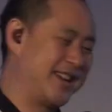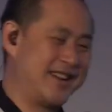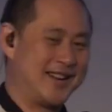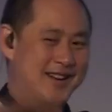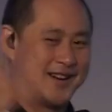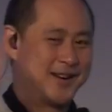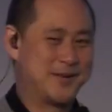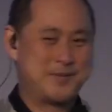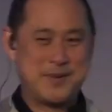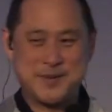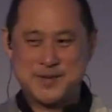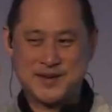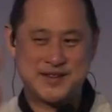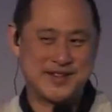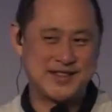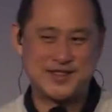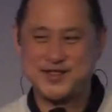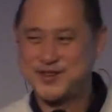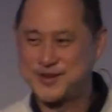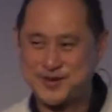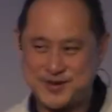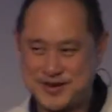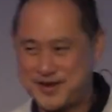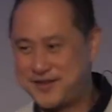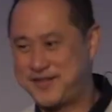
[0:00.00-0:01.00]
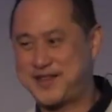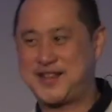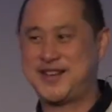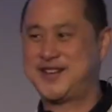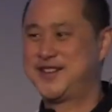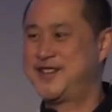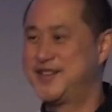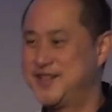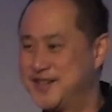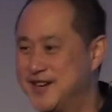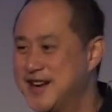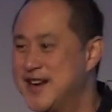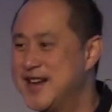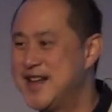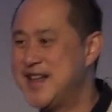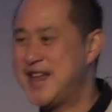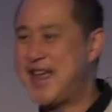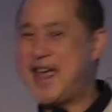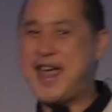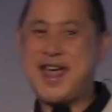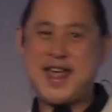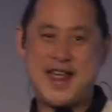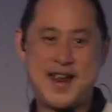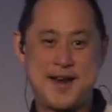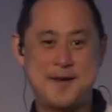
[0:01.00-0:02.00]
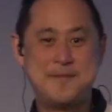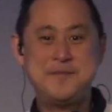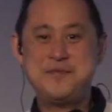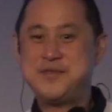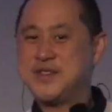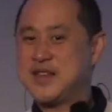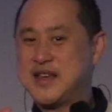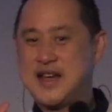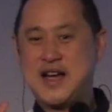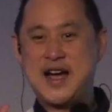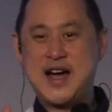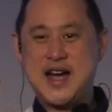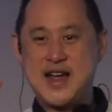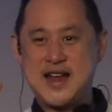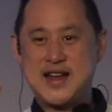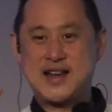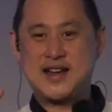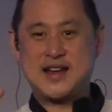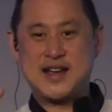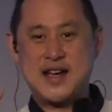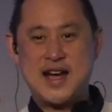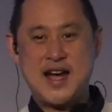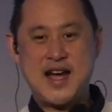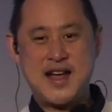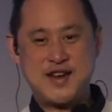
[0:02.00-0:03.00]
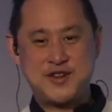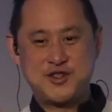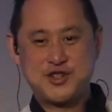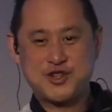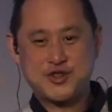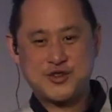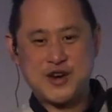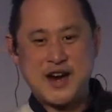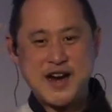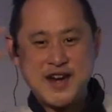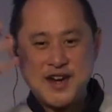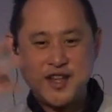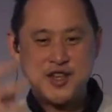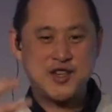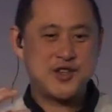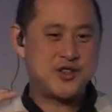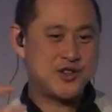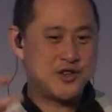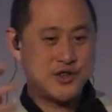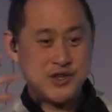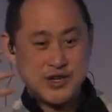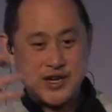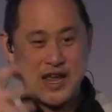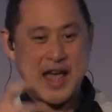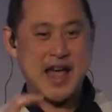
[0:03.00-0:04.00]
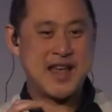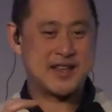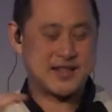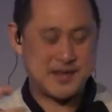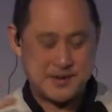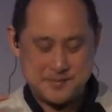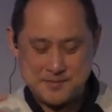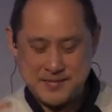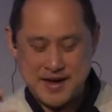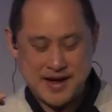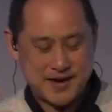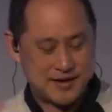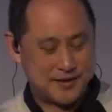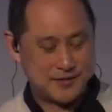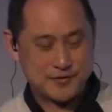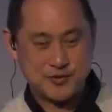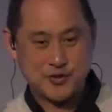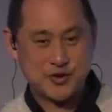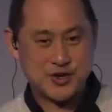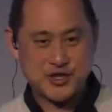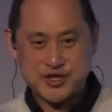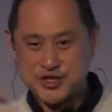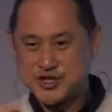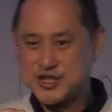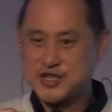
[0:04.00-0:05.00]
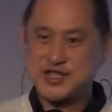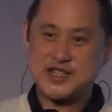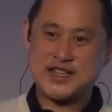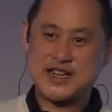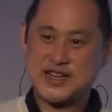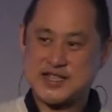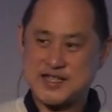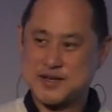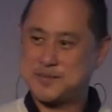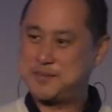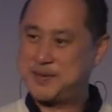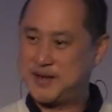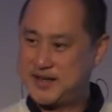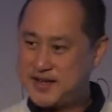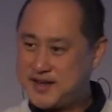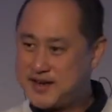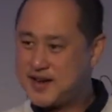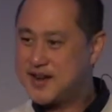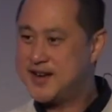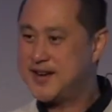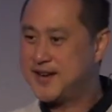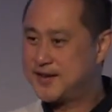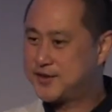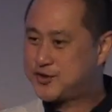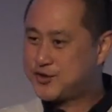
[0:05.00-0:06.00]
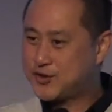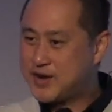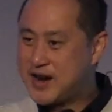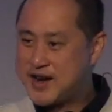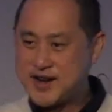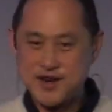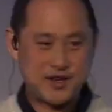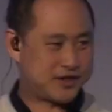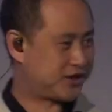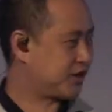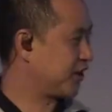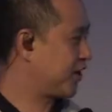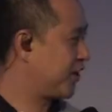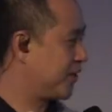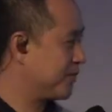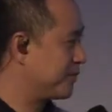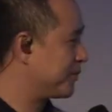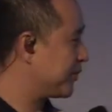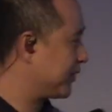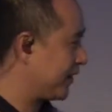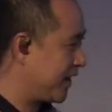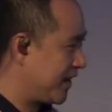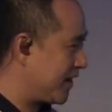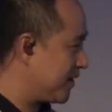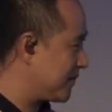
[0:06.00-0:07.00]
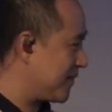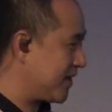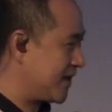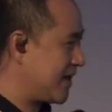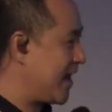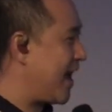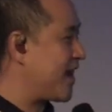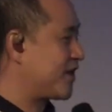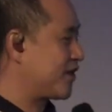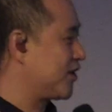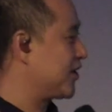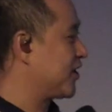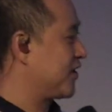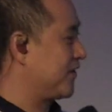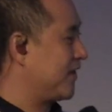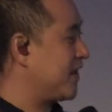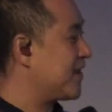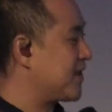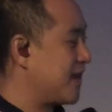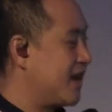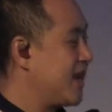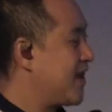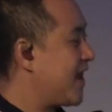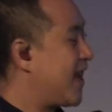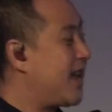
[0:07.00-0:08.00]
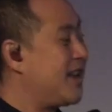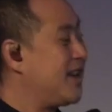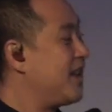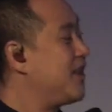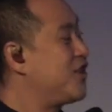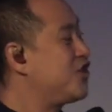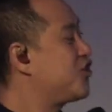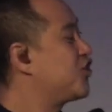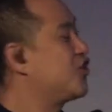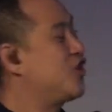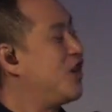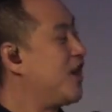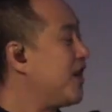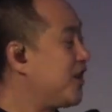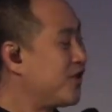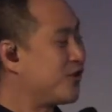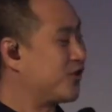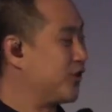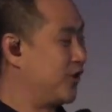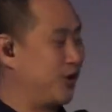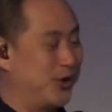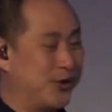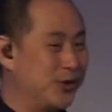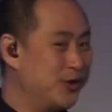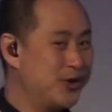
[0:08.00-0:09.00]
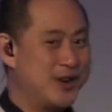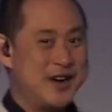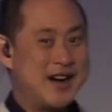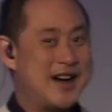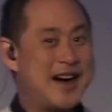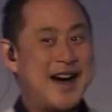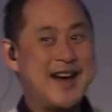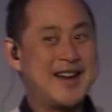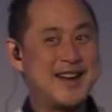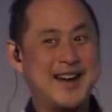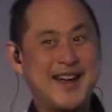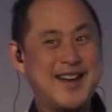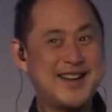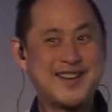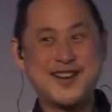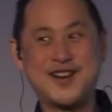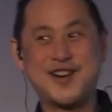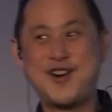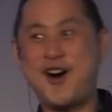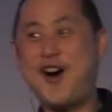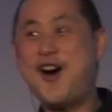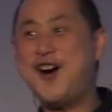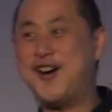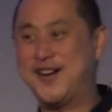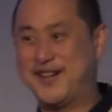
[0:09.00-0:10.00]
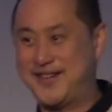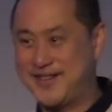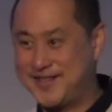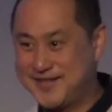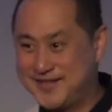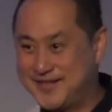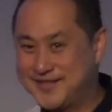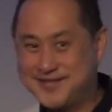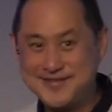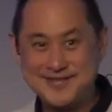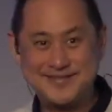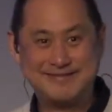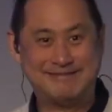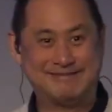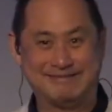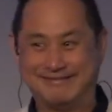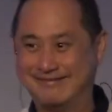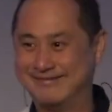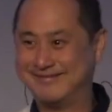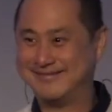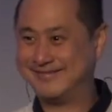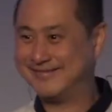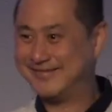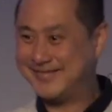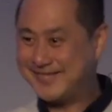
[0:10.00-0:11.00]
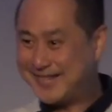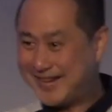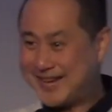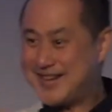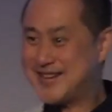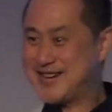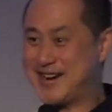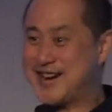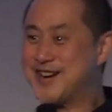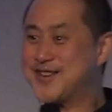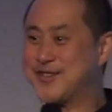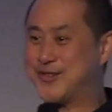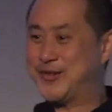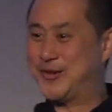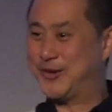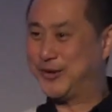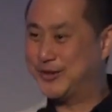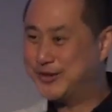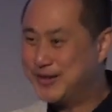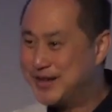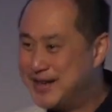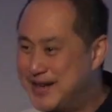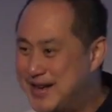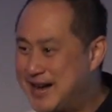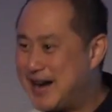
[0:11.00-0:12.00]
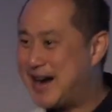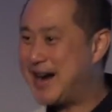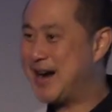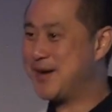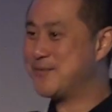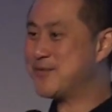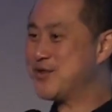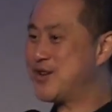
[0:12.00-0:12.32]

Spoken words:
people just do whatever they do. And I try to, as a matter of Christian discipline, try not to complain about the actions of others. And in general, I like God. In general, I'm not